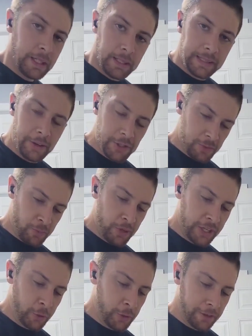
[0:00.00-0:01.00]
That was a
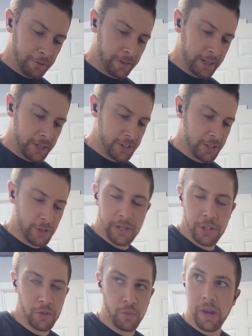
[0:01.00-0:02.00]
pretty quick fix. So I
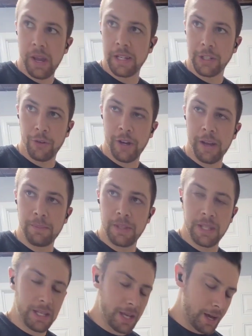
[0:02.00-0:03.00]
just ran, grabbed
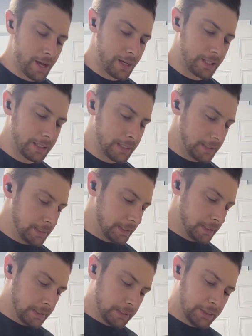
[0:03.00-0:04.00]
the uh,
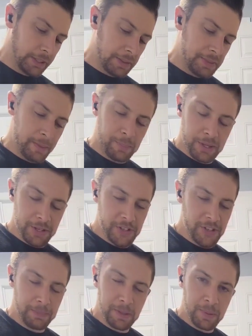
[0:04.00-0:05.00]
little nippers,
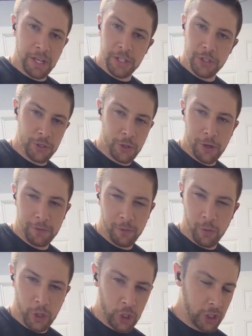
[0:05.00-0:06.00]
nipped the pieces off,
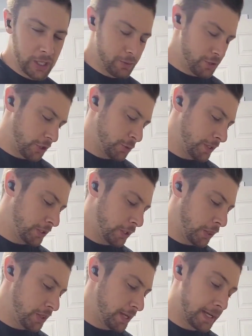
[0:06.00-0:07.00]
and we're good. It was a quick
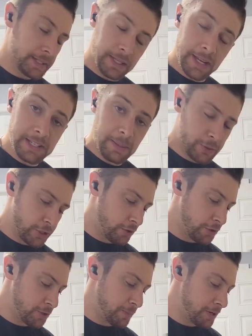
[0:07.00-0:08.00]
little thing. And today's episode
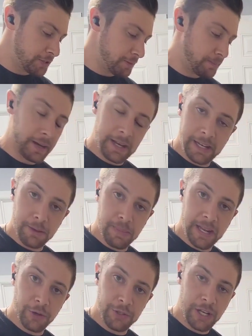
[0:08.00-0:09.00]
is sponsored by
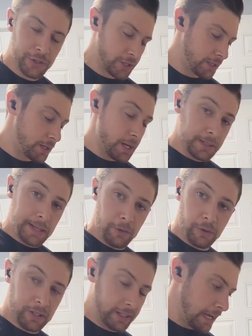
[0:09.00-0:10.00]
Mango Seltzer. Not
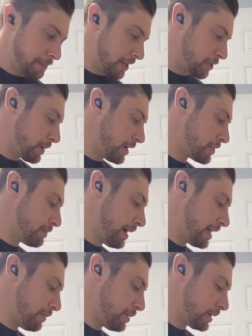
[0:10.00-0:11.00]
really, I'm not sponsored by
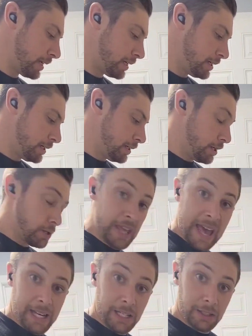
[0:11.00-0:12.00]
anybody.
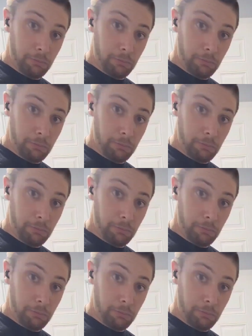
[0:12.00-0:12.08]
Yet.